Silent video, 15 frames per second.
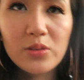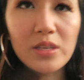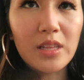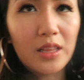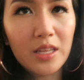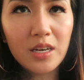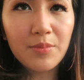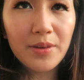it's a
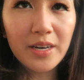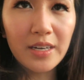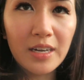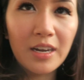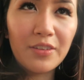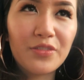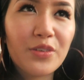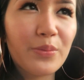little bit
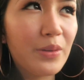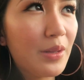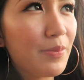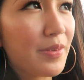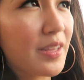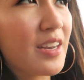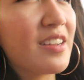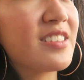uncomfortable.
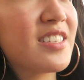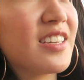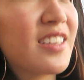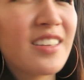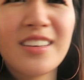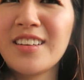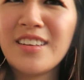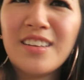Then I was
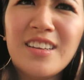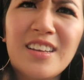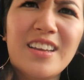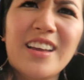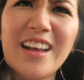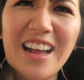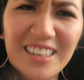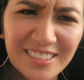like,
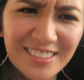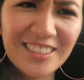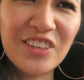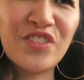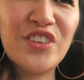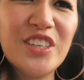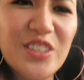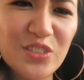it
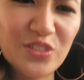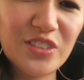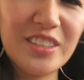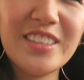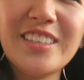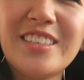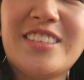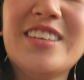actually feels
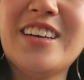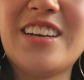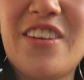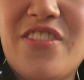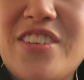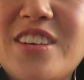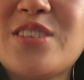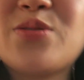really good.
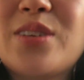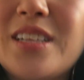It feels